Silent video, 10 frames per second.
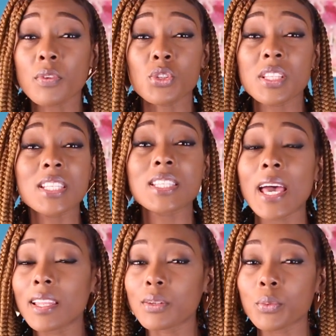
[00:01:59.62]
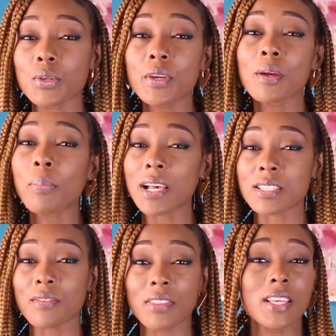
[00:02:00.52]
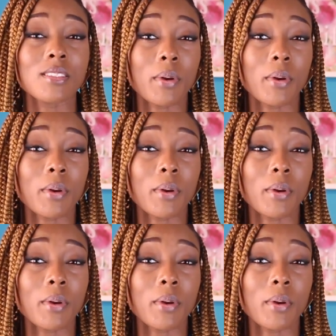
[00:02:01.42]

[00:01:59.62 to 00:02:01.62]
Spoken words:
virtually silent when you hear positive things